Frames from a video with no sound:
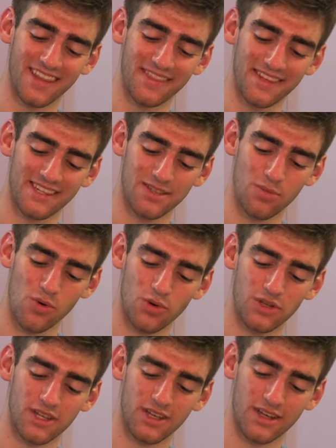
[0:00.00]
the
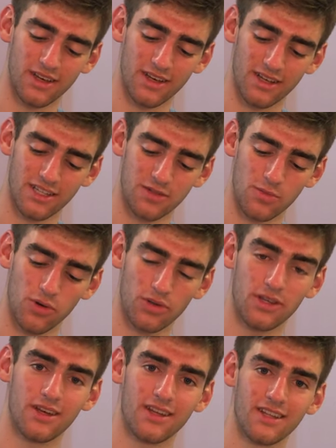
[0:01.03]
smoked uh,
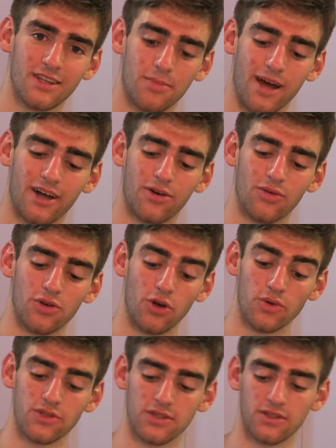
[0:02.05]
smoked tobacco
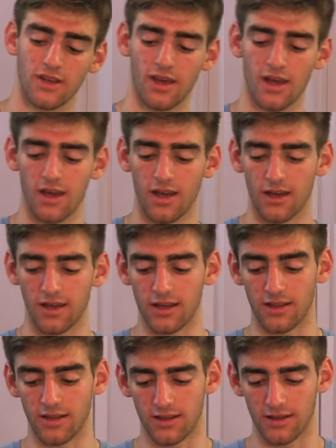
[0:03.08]
notes
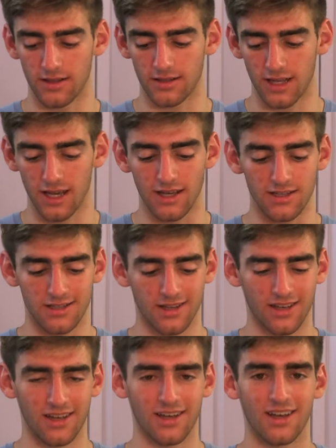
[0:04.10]
in the taste
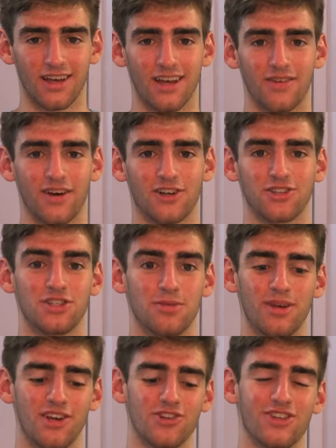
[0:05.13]
have actually
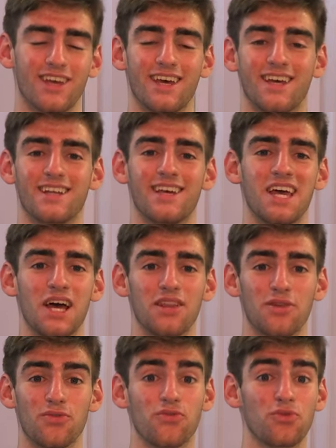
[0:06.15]
diminished and
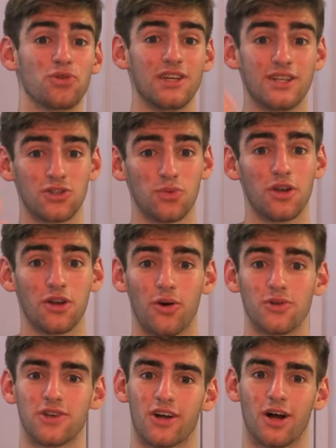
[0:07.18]
the fruity, sweeter
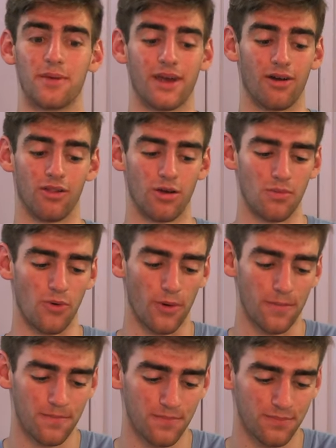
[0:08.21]
notes are coming out a lot more.
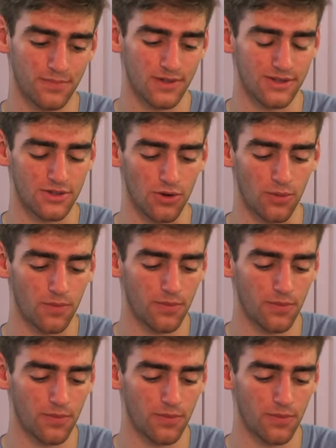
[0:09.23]
So,